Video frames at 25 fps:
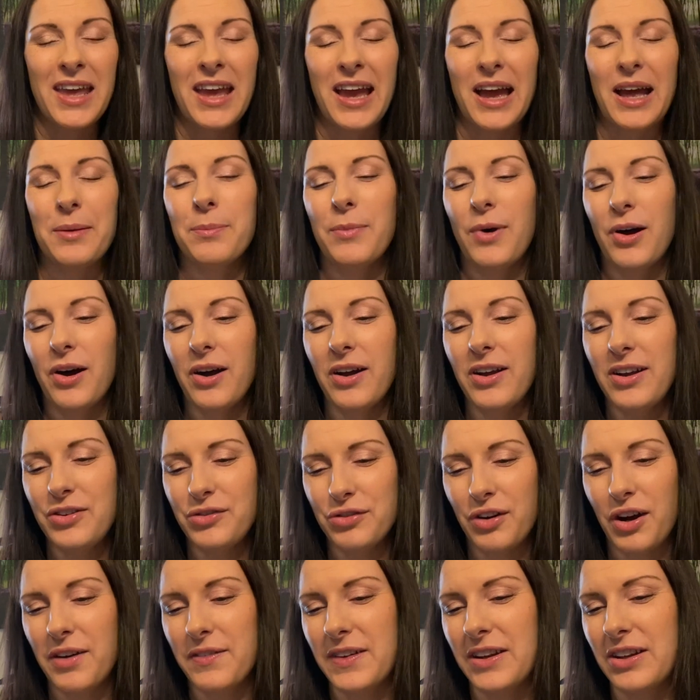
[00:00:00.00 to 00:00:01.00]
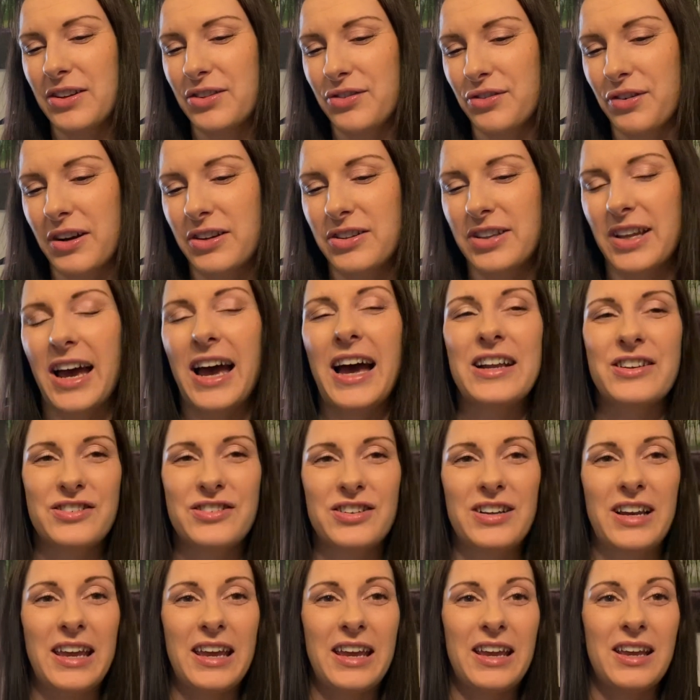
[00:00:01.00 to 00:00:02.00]
And my driving instructor
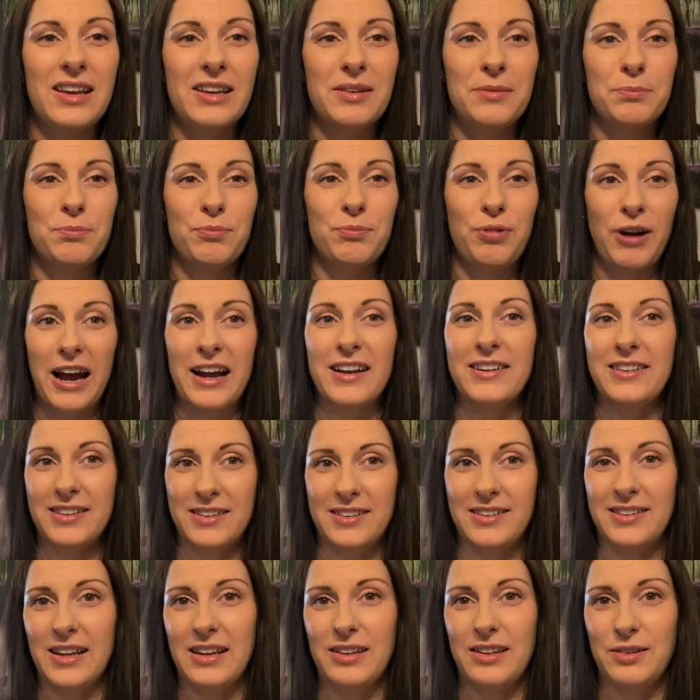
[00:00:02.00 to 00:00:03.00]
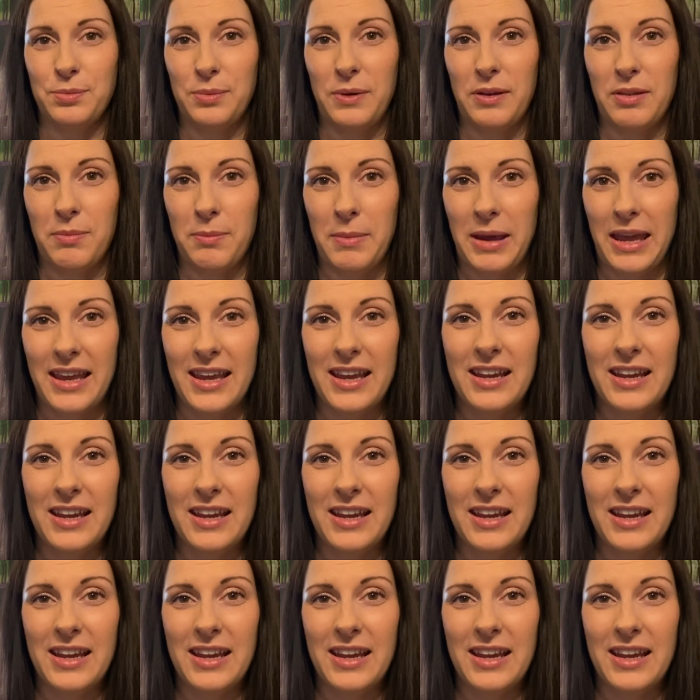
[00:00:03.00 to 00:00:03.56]
actually practiced this with me.